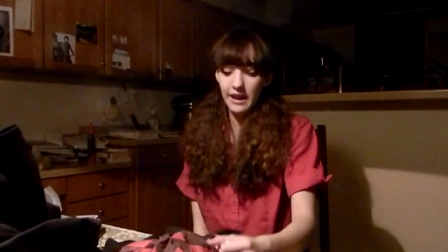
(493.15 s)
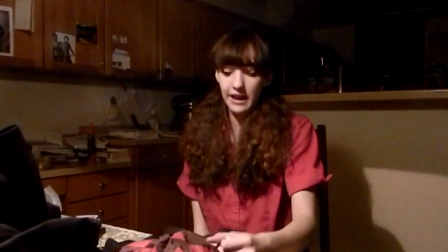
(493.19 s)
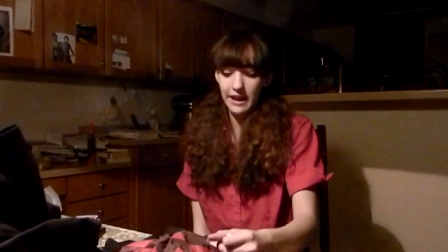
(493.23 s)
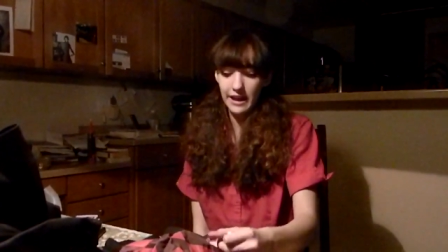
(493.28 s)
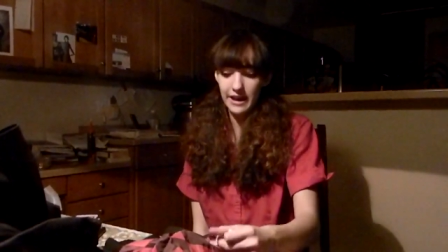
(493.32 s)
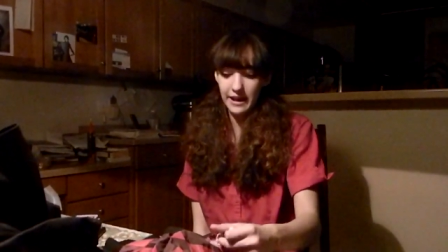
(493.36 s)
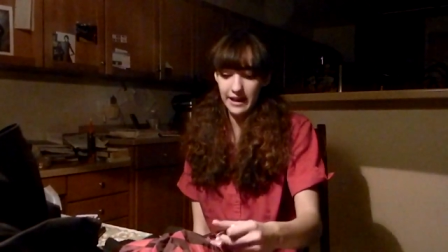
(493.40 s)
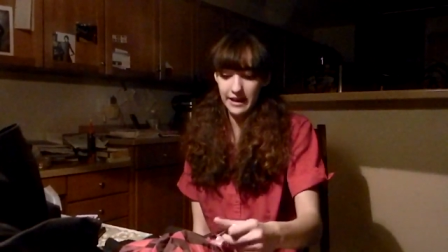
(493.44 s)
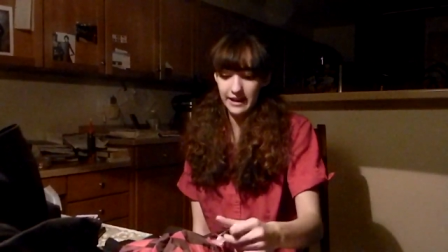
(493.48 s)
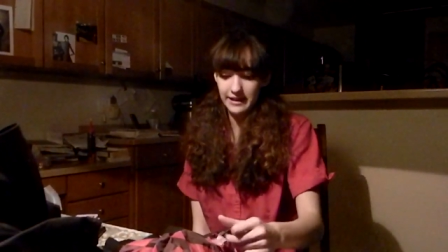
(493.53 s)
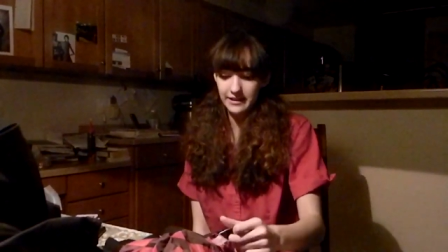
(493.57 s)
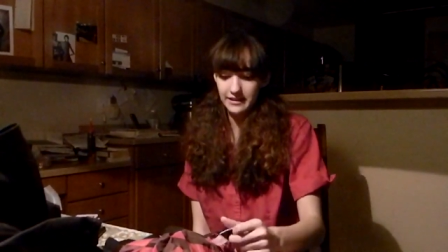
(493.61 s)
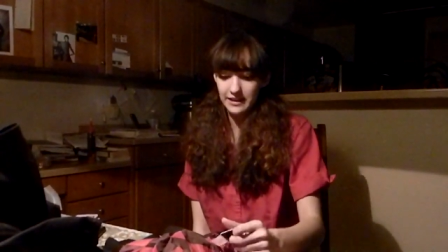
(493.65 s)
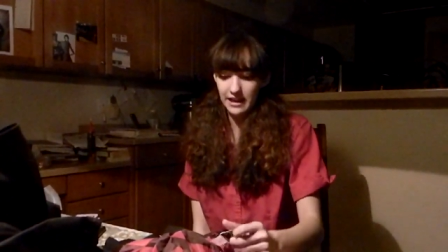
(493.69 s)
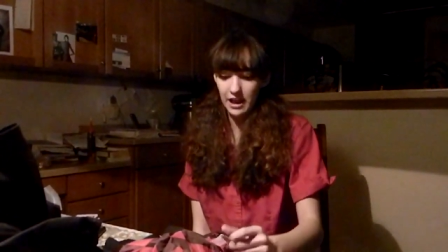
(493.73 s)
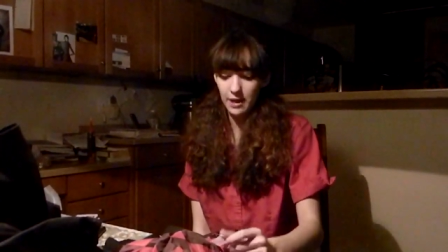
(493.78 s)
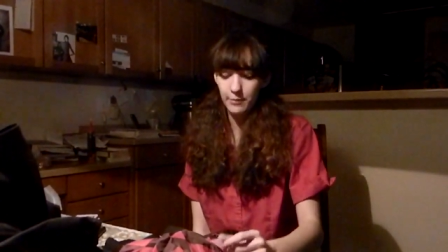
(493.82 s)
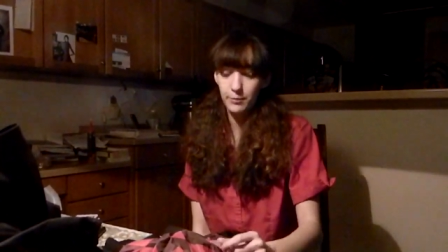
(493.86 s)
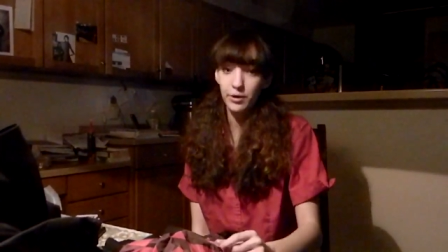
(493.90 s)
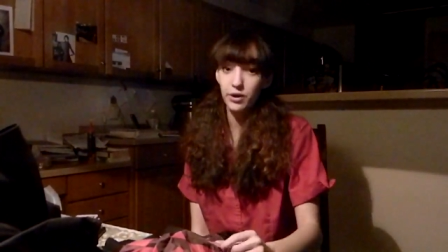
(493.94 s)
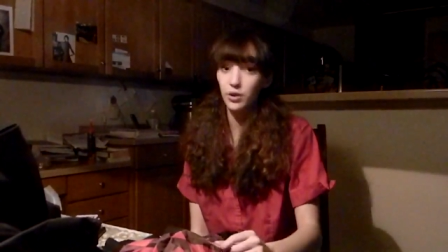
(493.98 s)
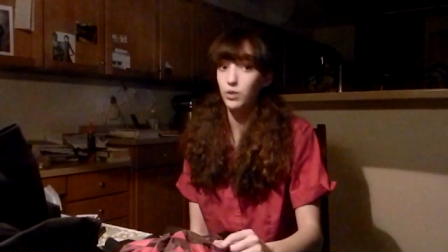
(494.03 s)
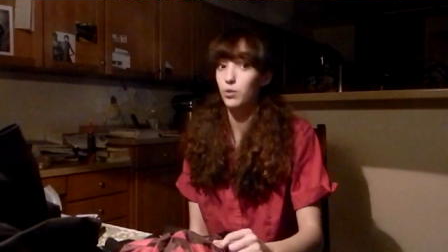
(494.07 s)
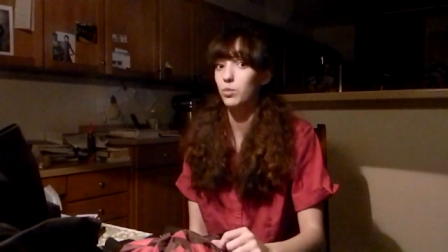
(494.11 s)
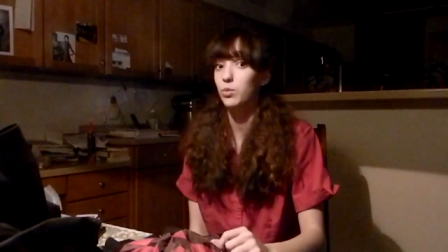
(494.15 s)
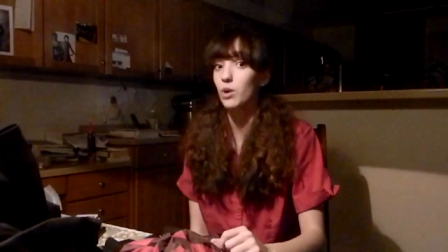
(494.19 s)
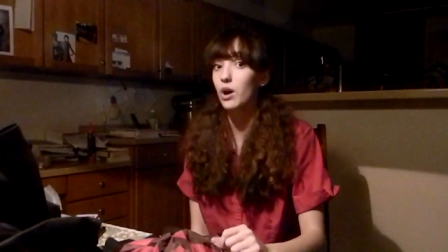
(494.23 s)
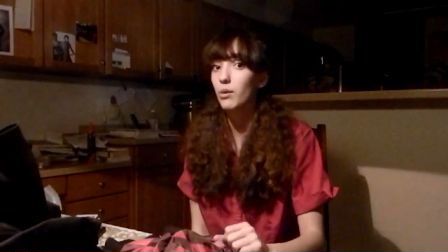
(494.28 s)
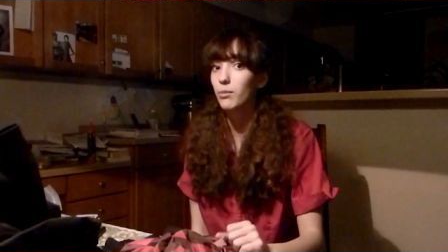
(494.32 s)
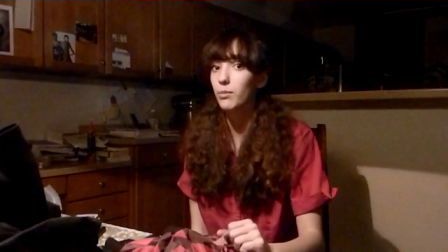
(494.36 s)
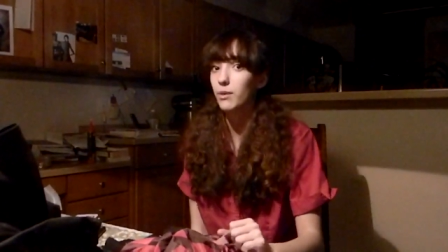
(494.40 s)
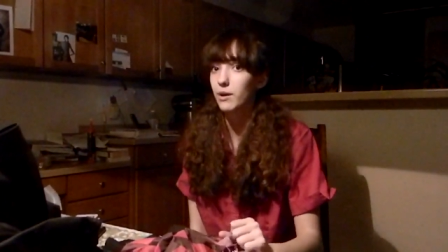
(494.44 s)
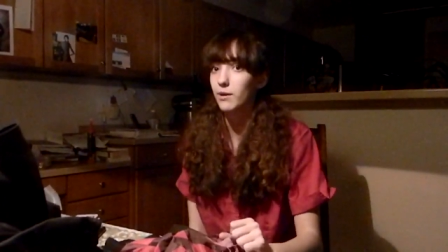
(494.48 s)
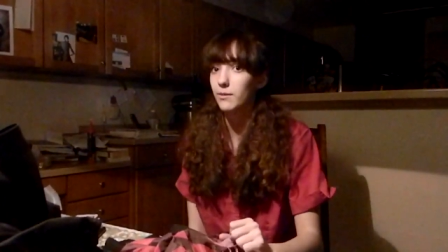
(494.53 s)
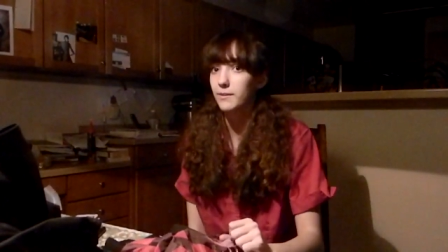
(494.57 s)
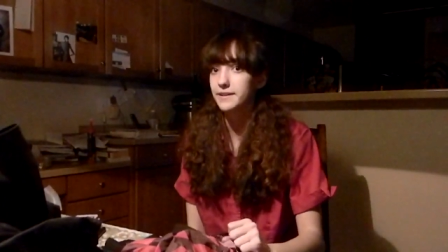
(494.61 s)
and I'll put
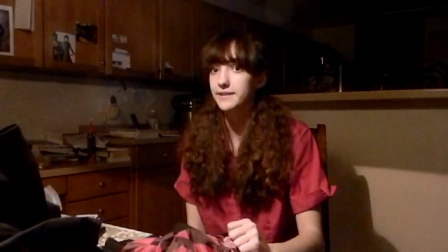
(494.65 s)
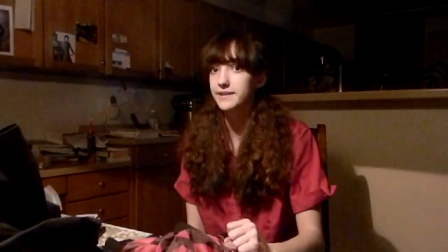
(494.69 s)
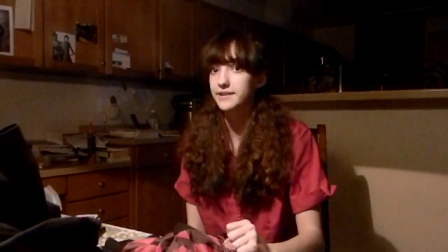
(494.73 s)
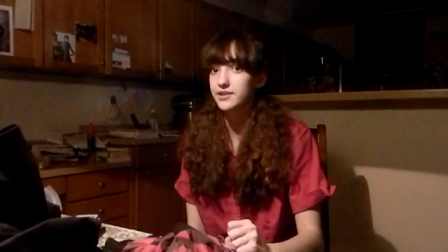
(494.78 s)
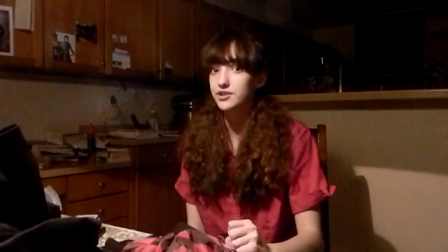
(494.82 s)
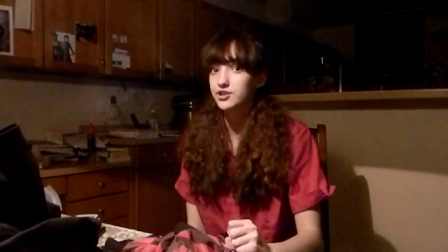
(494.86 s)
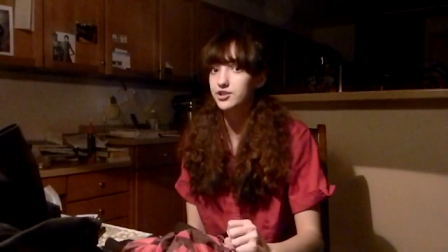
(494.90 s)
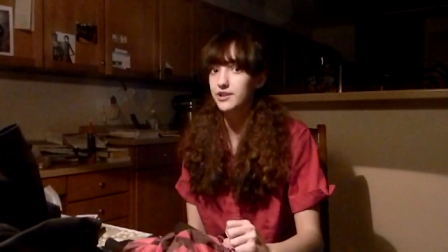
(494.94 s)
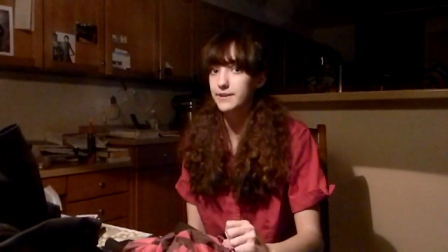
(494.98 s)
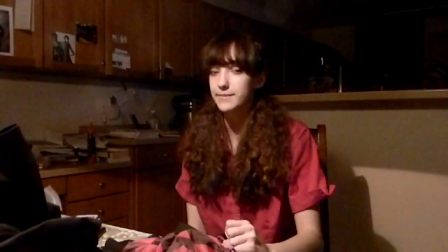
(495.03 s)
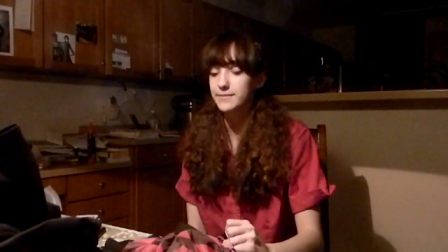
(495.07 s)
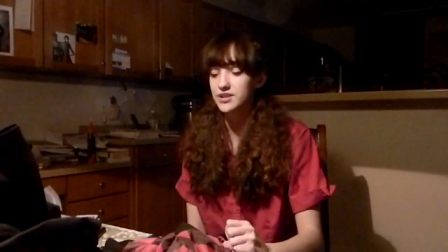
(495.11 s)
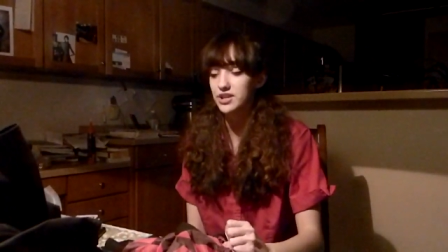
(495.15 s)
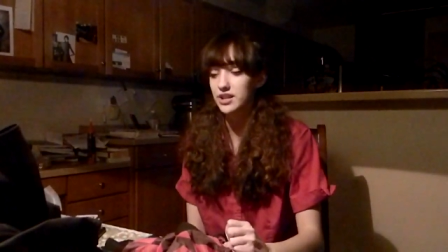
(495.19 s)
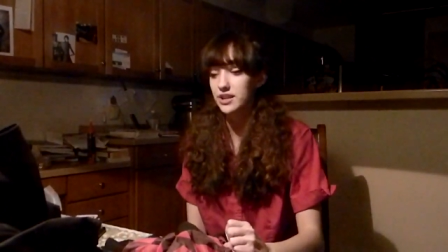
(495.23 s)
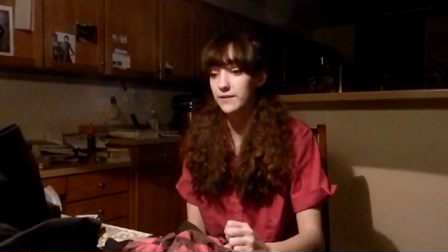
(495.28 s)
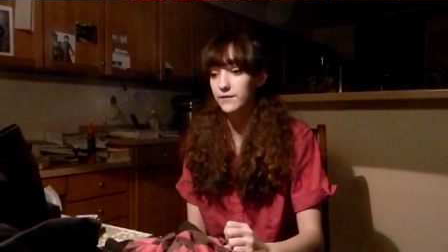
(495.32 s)
Uwowo in the description